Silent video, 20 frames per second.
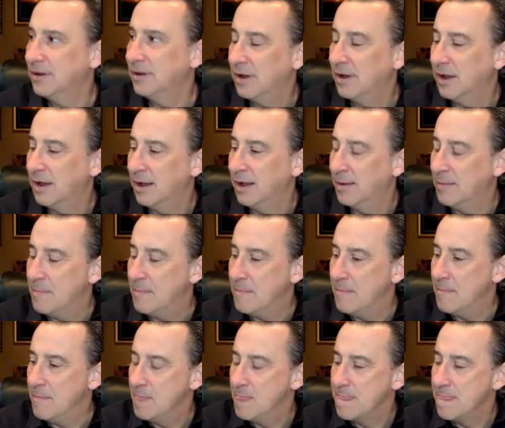
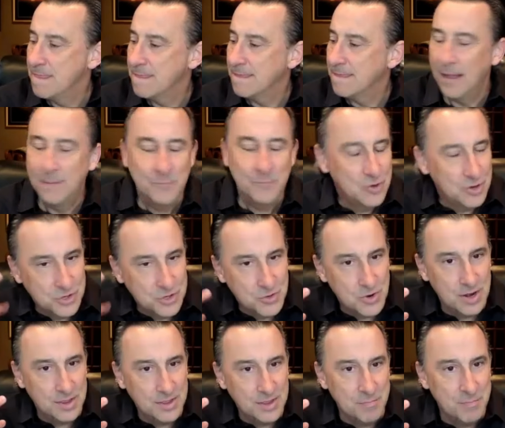um I'm just
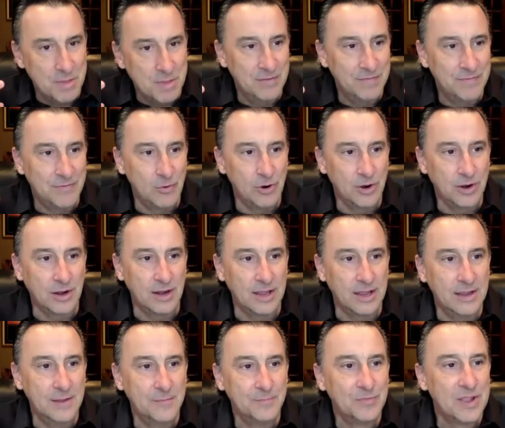trying to think
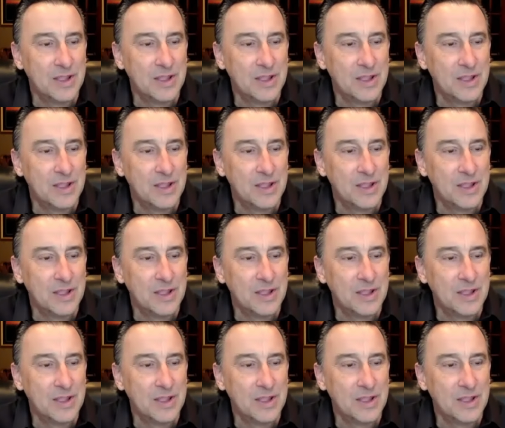metaphorically.